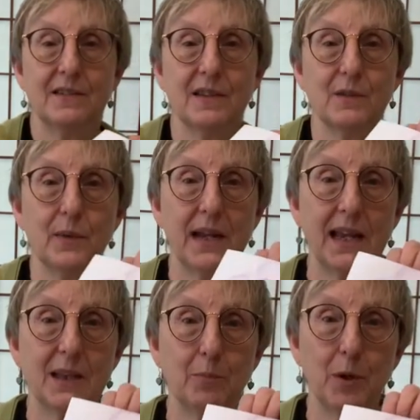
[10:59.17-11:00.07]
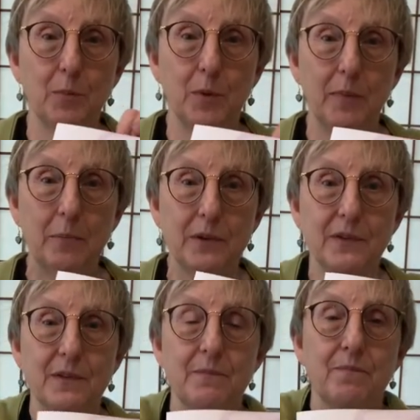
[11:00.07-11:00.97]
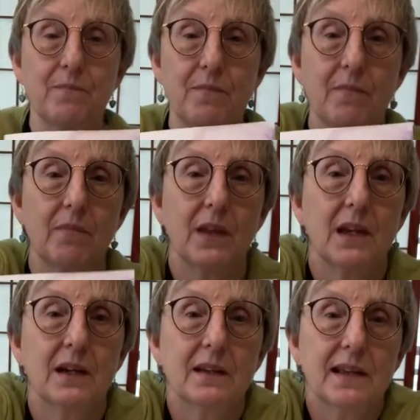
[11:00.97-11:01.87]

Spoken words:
This one had the purple bubbles, and